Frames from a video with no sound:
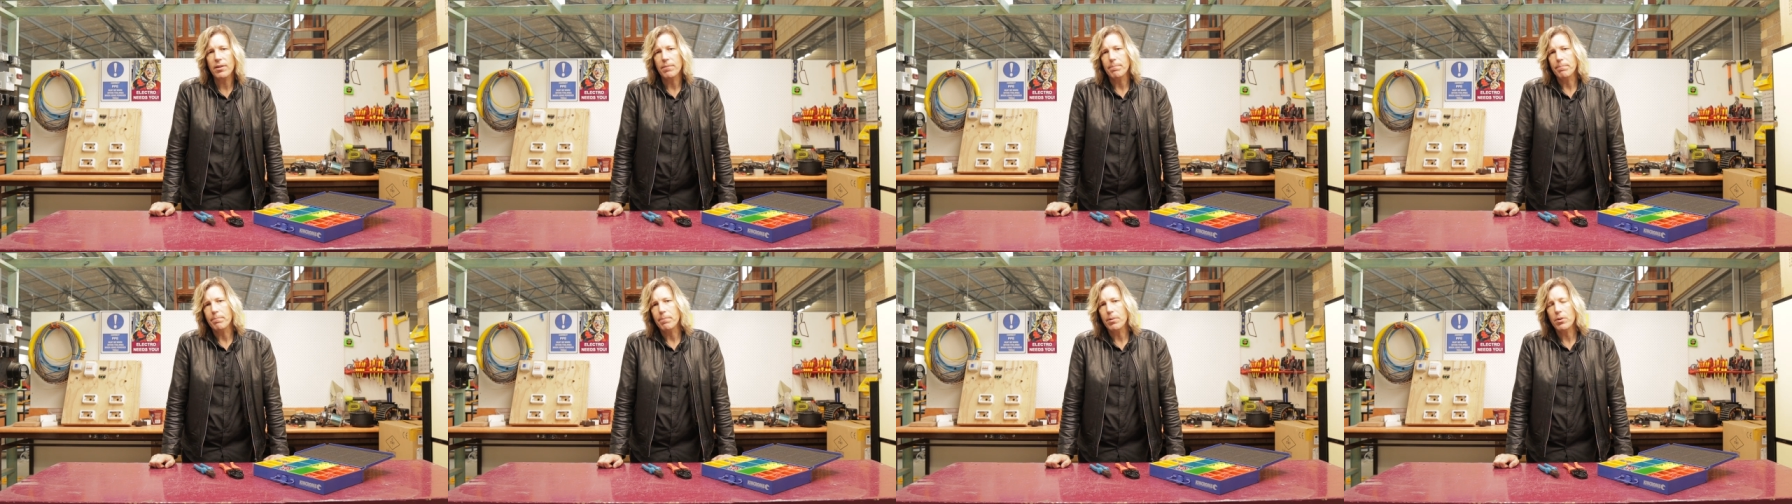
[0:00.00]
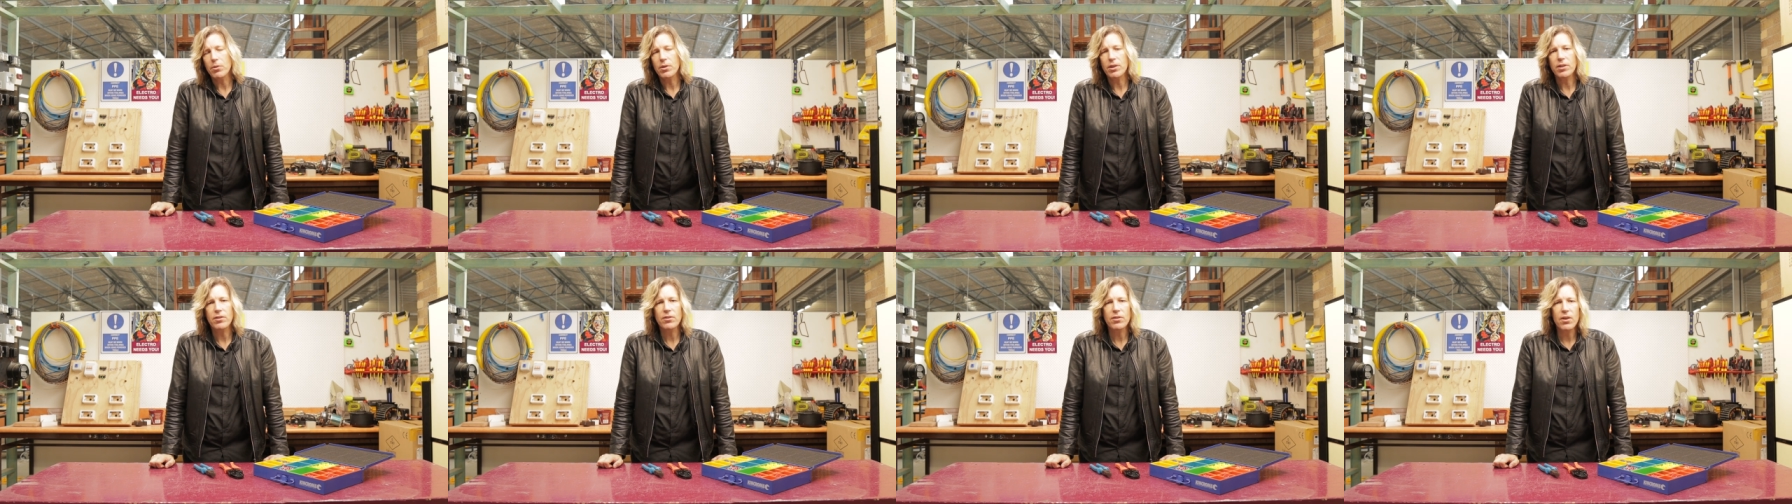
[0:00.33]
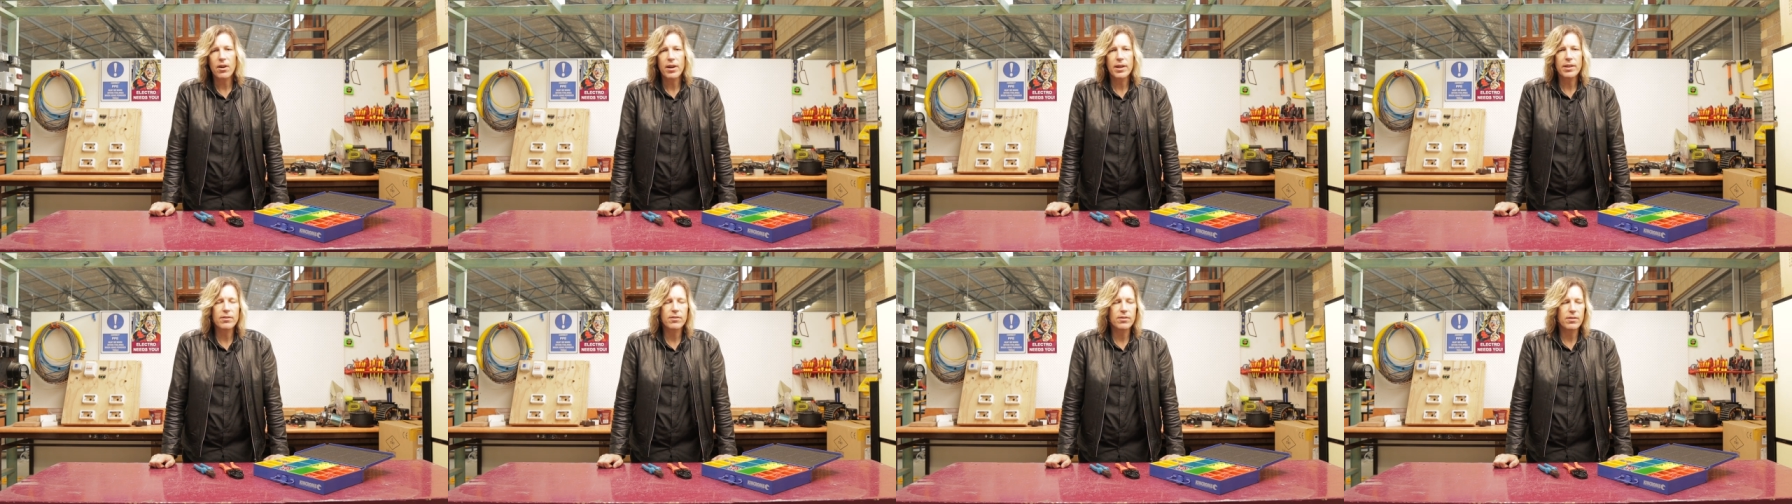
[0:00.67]
and building
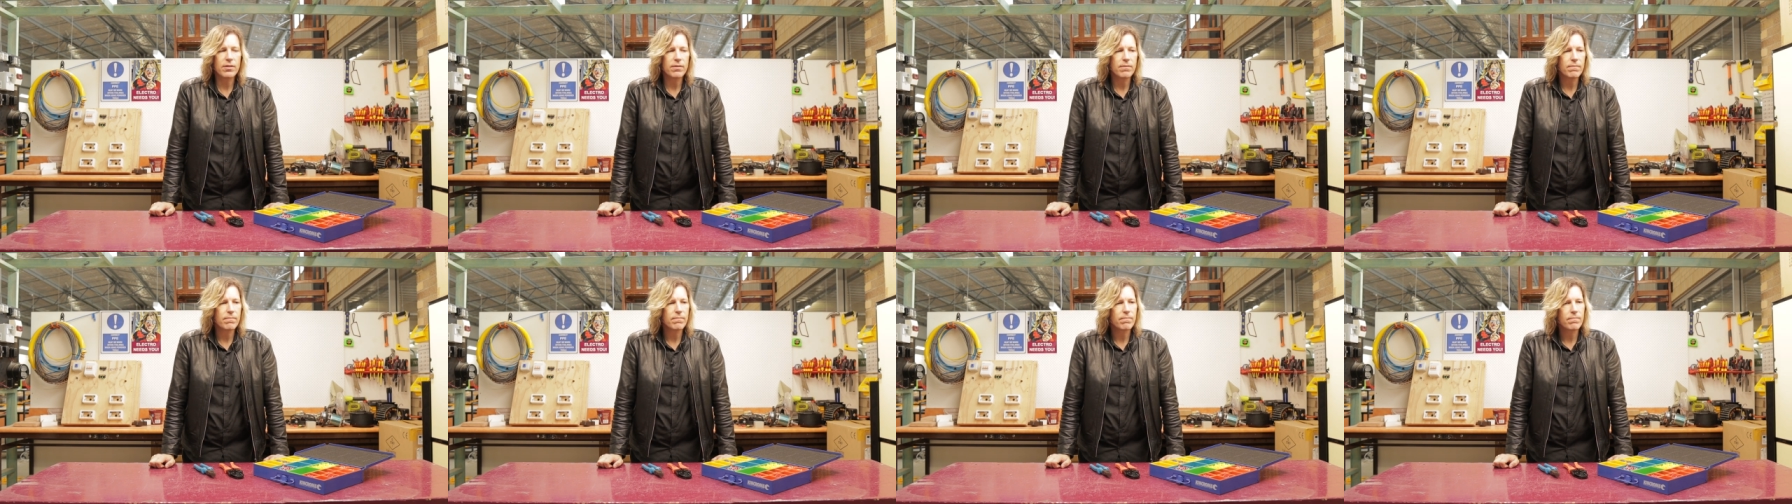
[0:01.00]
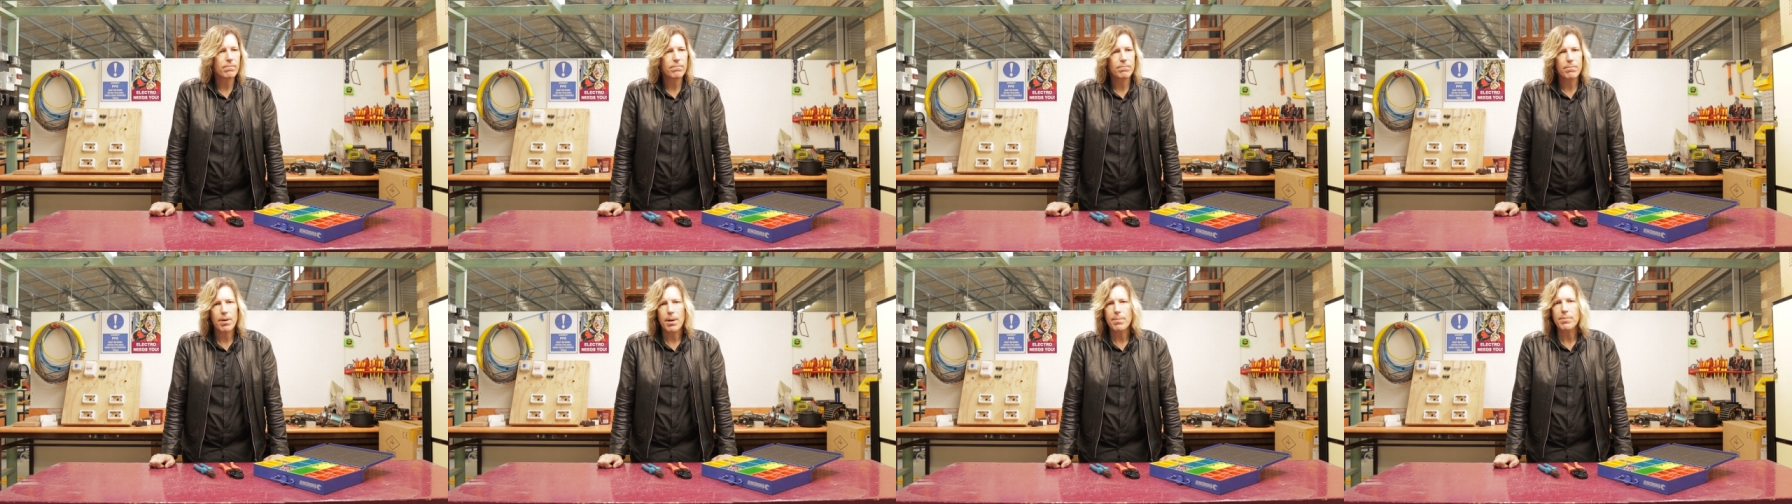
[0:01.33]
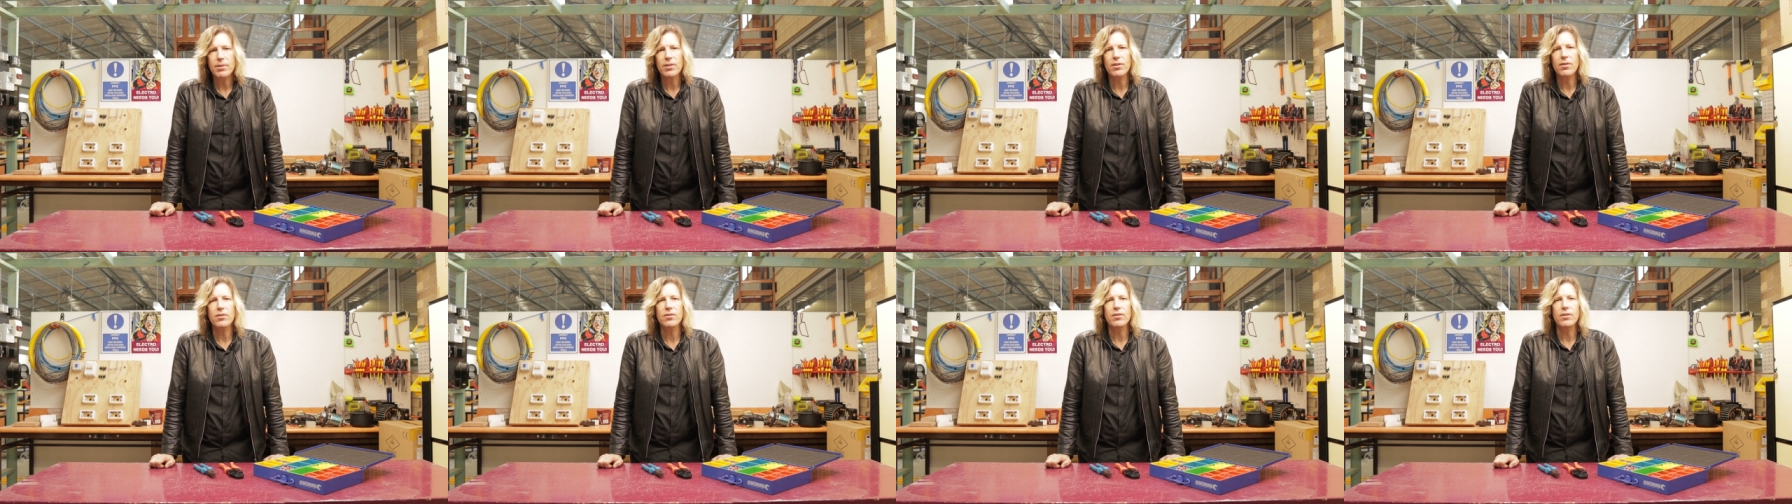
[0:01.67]
sites and
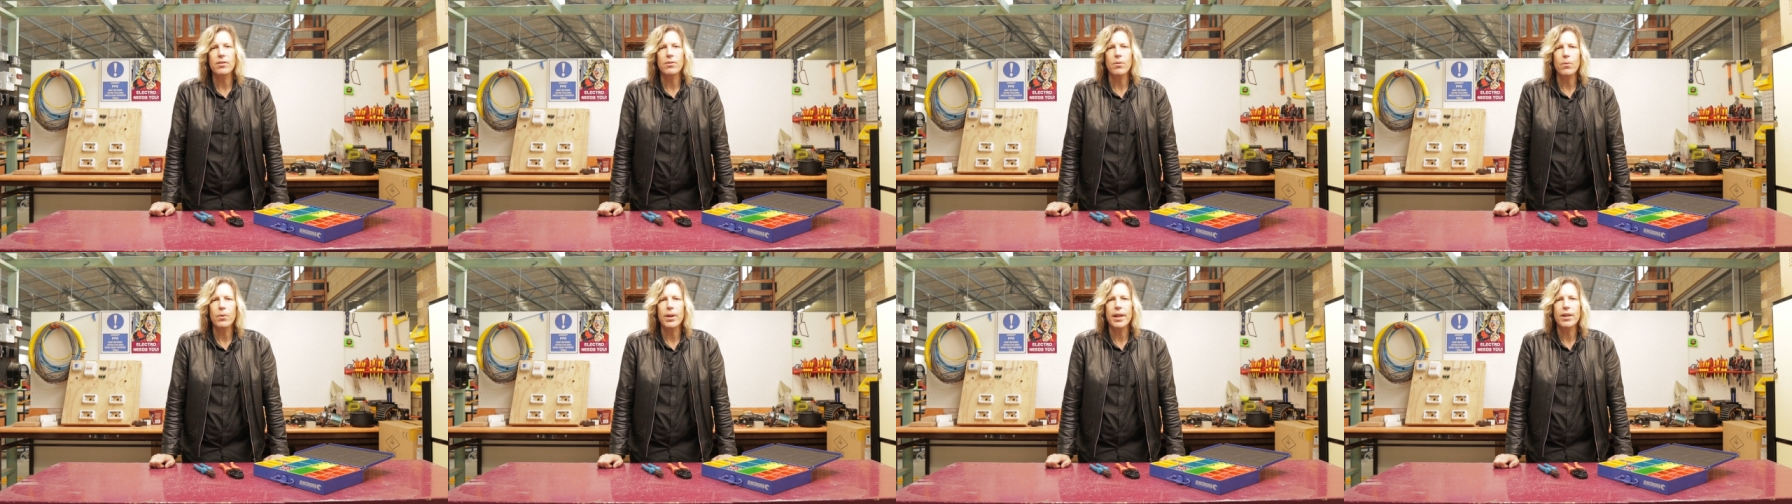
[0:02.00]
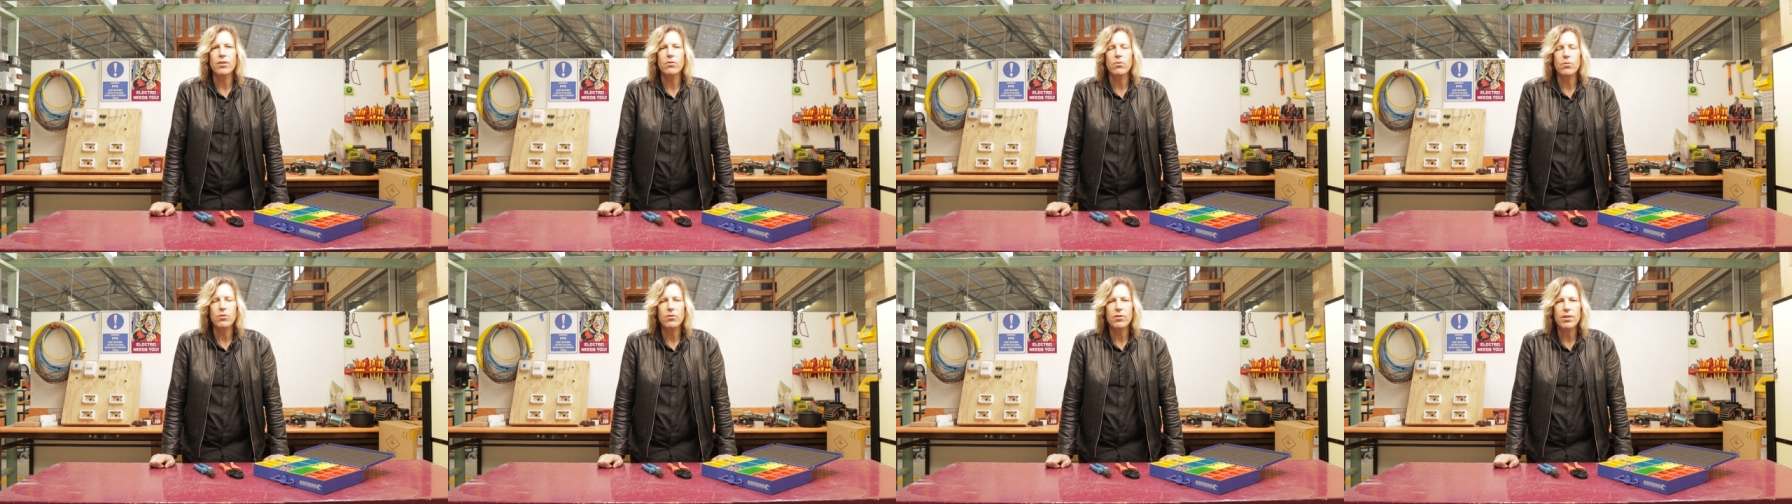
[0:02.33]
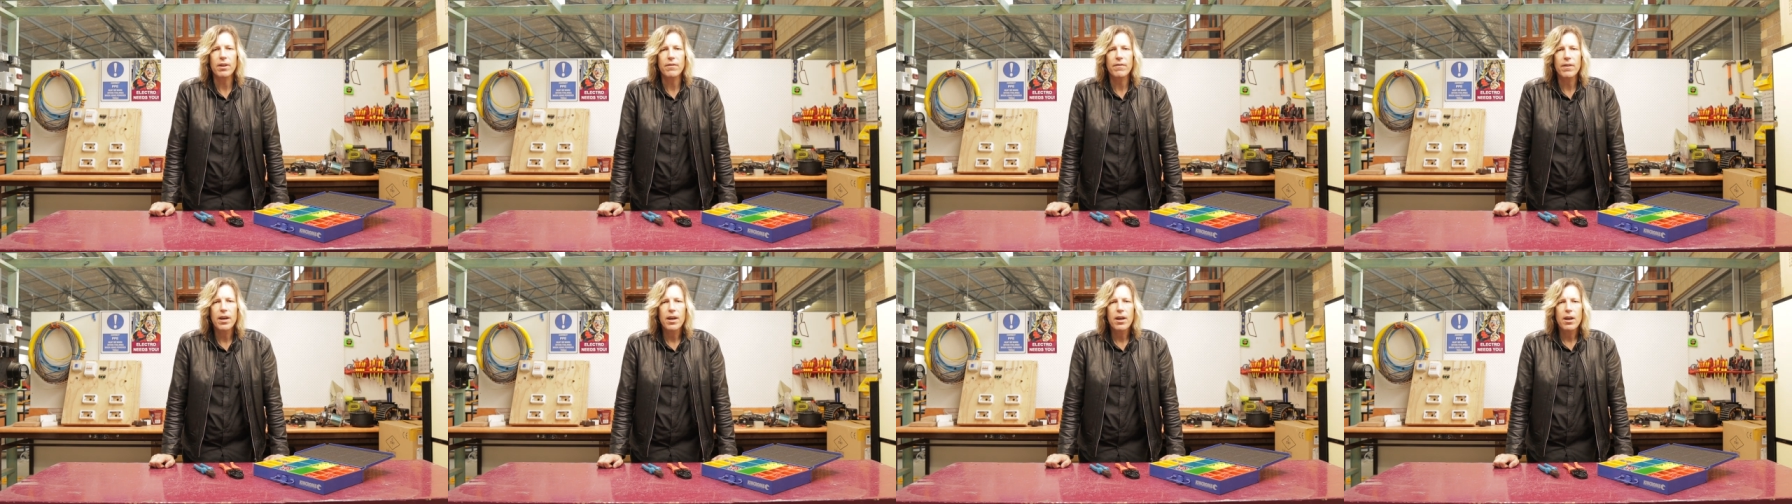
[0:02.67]
premises and all that sort of
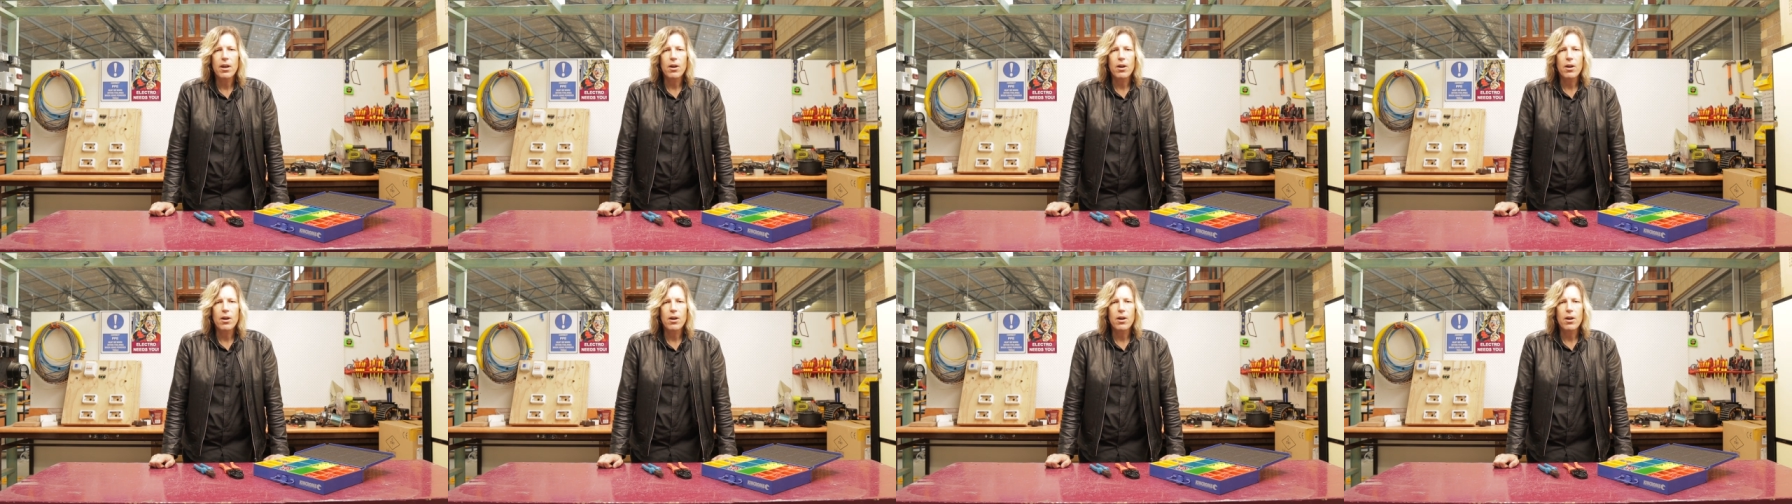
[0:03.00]
stuff,